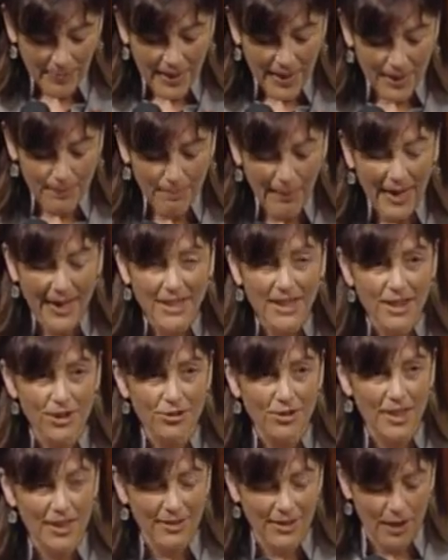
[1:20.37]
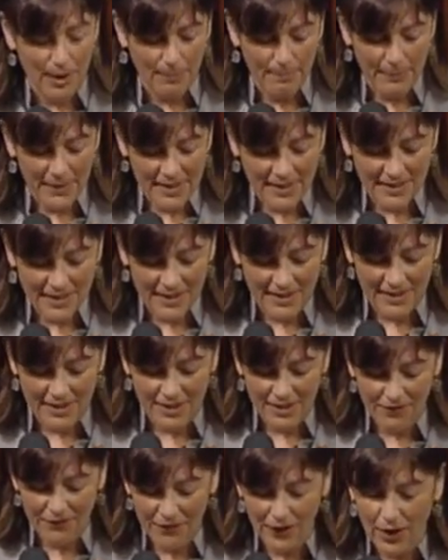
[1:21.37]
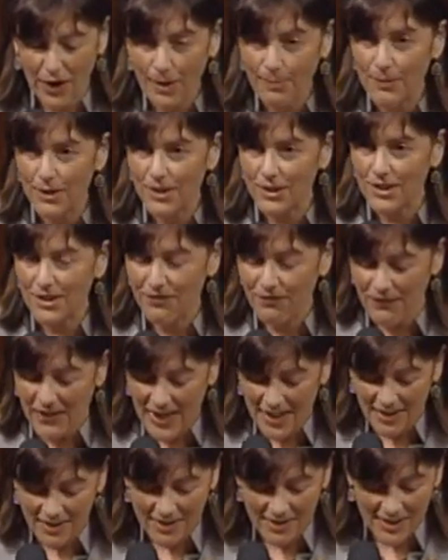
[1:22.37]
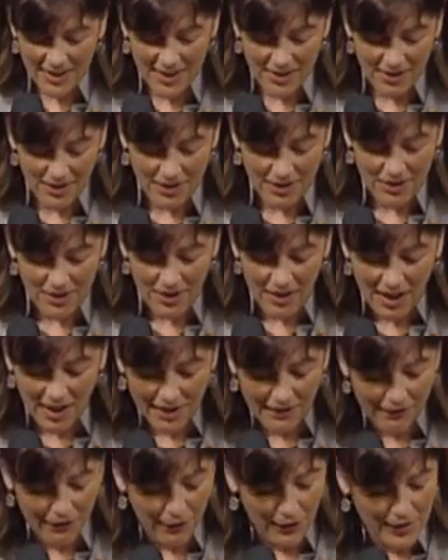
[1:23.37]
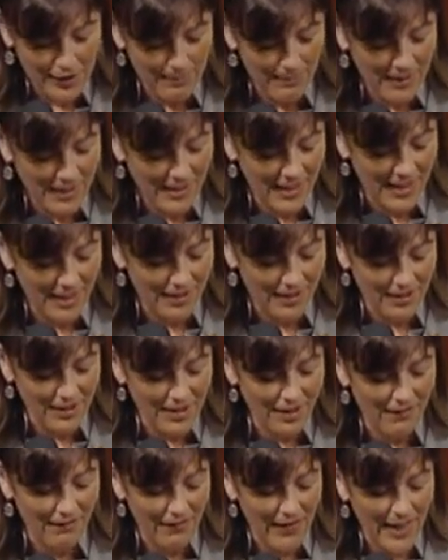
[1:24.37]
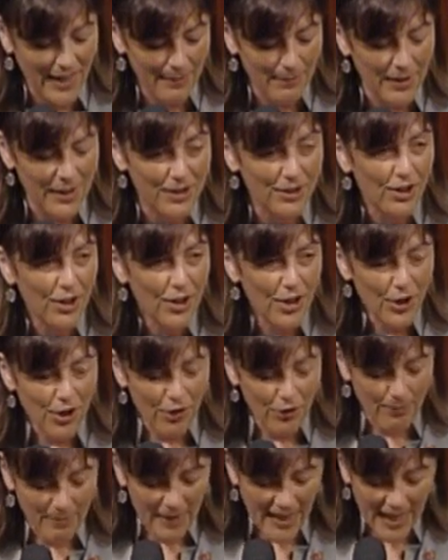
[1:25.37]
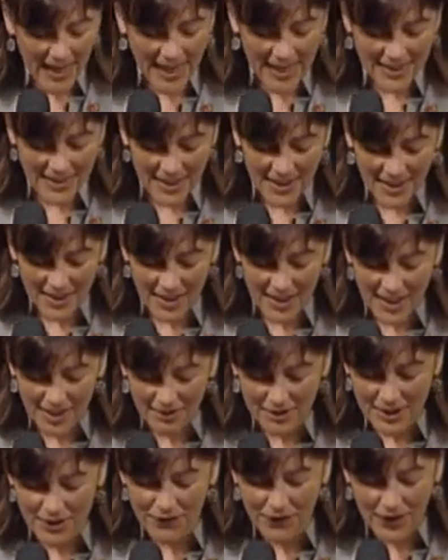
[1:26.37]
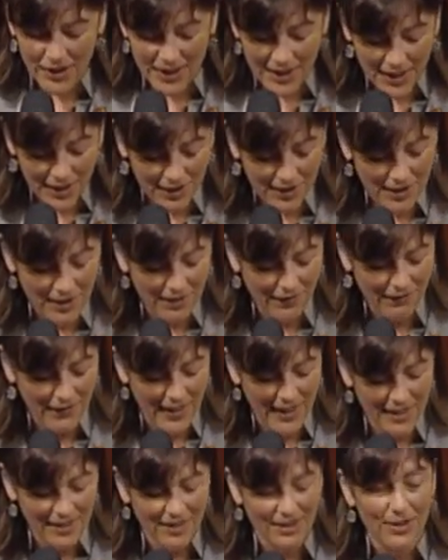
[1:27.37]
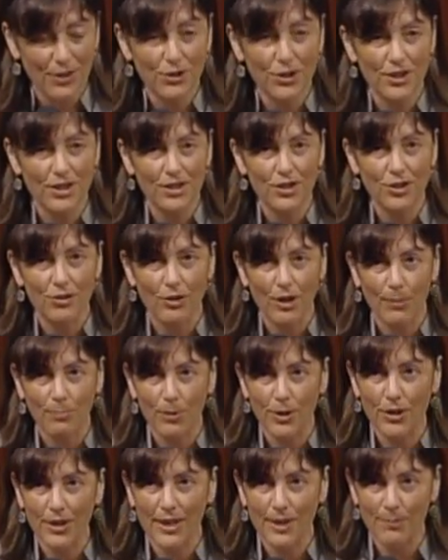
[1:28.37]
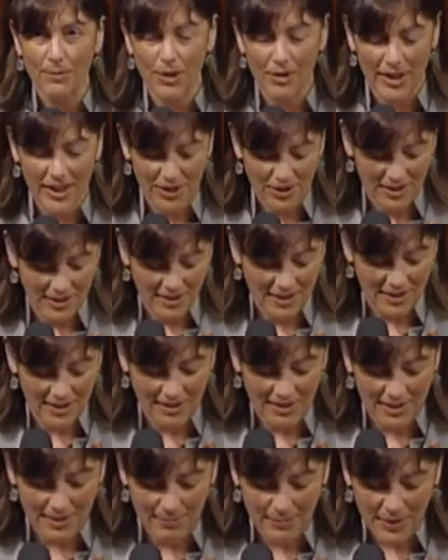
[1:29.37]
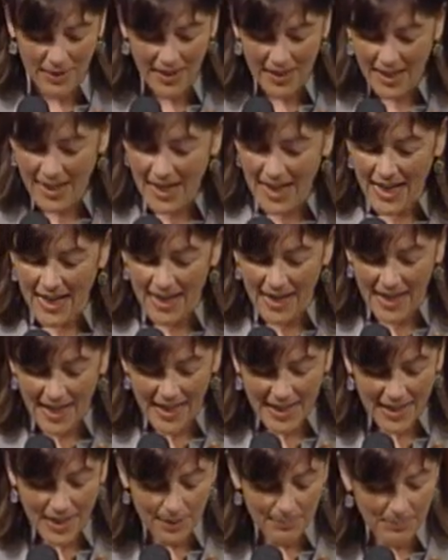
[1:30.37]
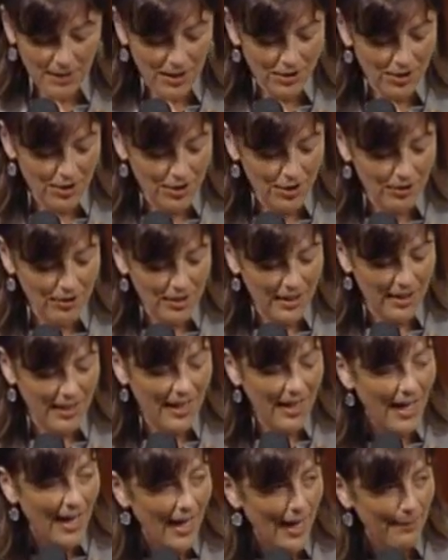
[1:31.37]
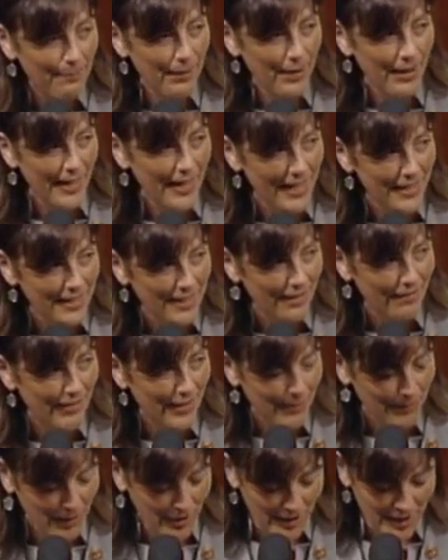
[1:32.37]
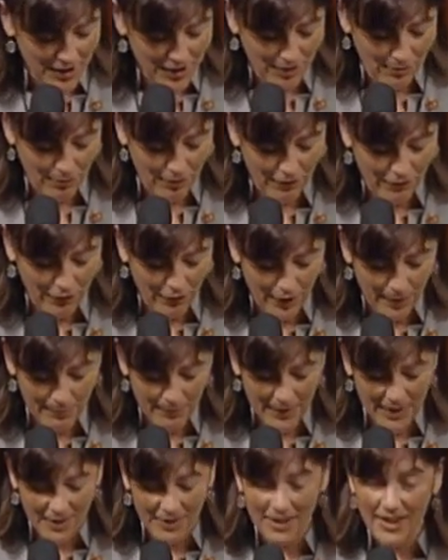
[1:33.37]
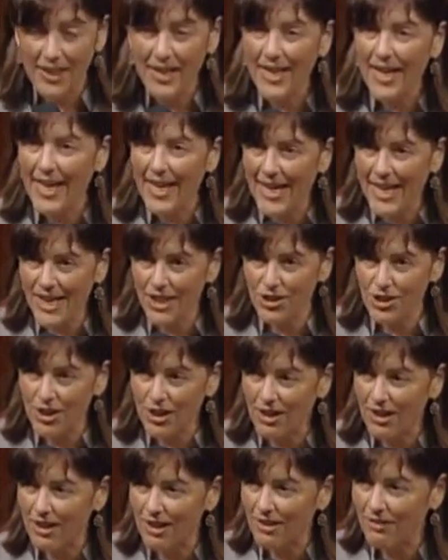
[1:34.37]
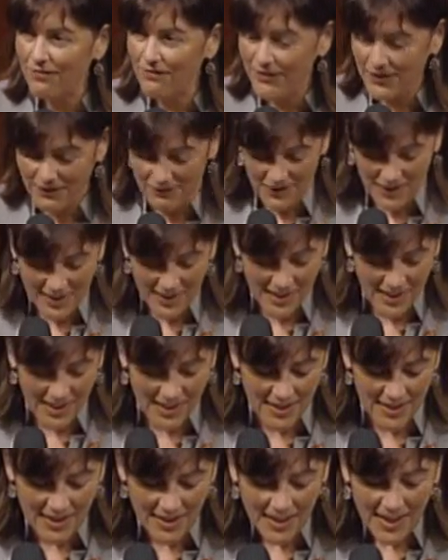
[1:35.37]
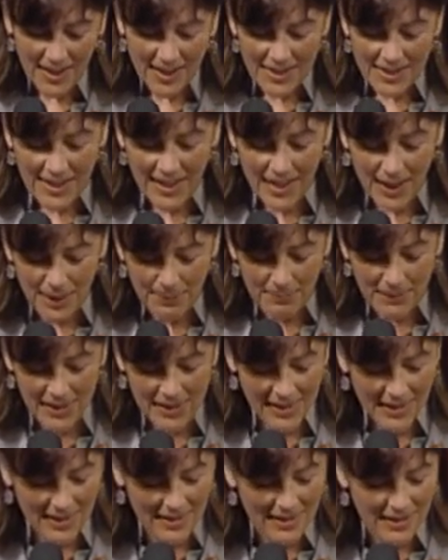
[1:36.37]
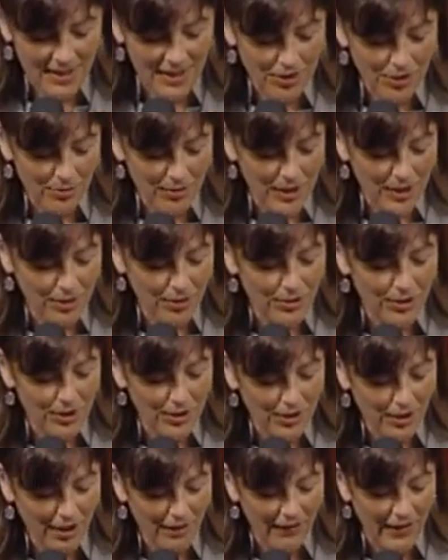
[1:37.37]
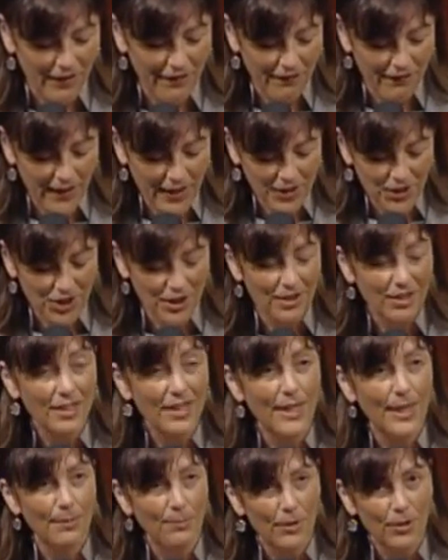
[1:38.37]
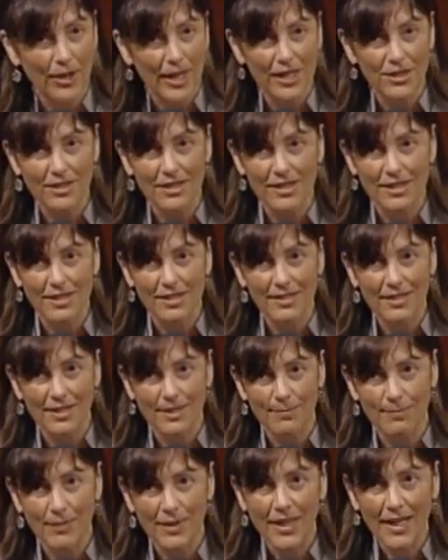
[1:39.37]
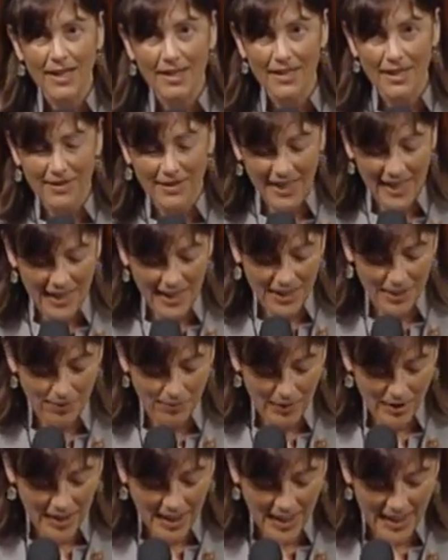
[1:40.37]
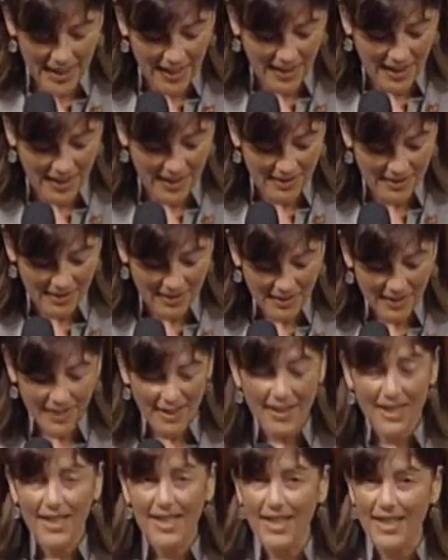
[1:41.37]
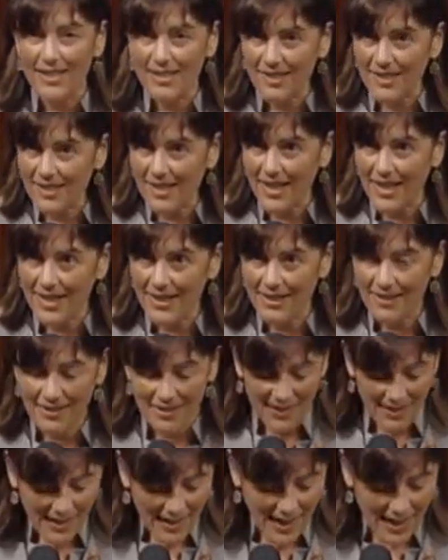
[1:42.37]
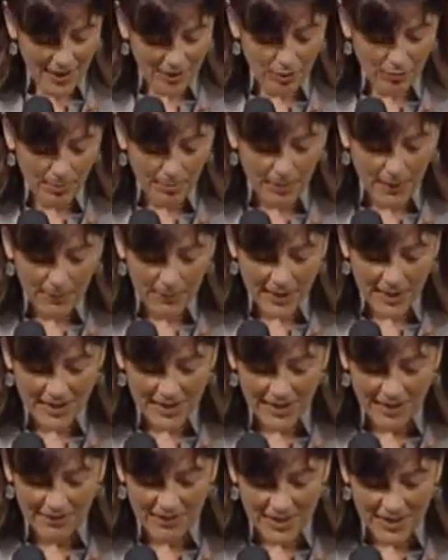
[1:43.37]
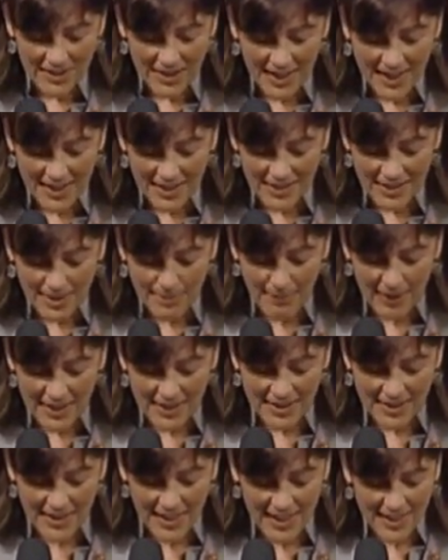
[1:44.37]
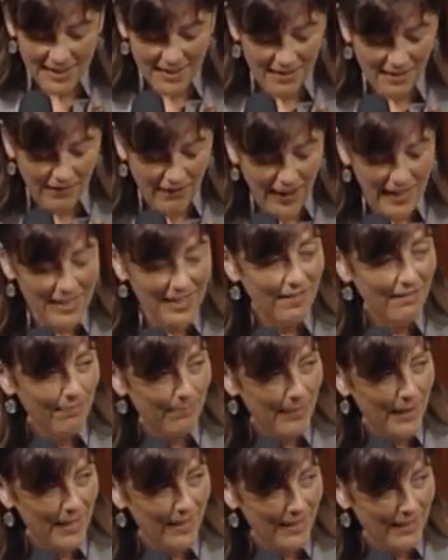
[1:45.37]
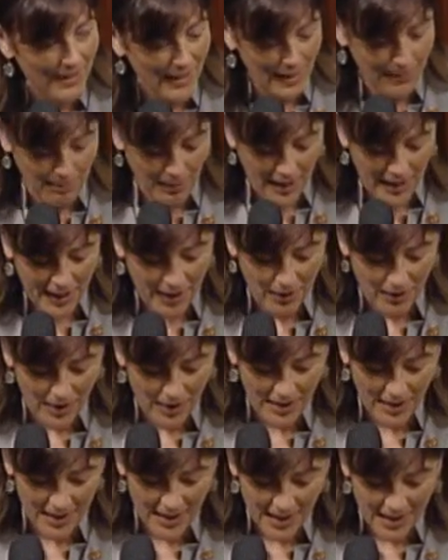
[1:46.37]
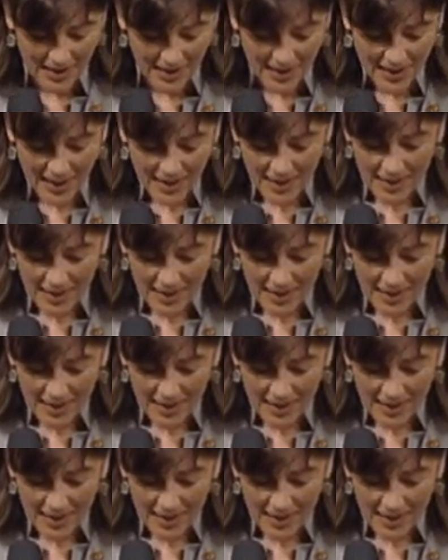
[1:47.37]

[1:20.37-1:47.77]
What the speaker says: In my district, there are businesses, farmers, faith leaders, law enforcement leaders, and families who've been asking Congress for years to find solutions to our broken immigration system. And I helped introduce a comprehensive immigration reform bill, H.R. 15, to help these constituents who deserve a functional immigration system that they can rely on. Instead, House Republicans have decided to make today's divisive bill a priority.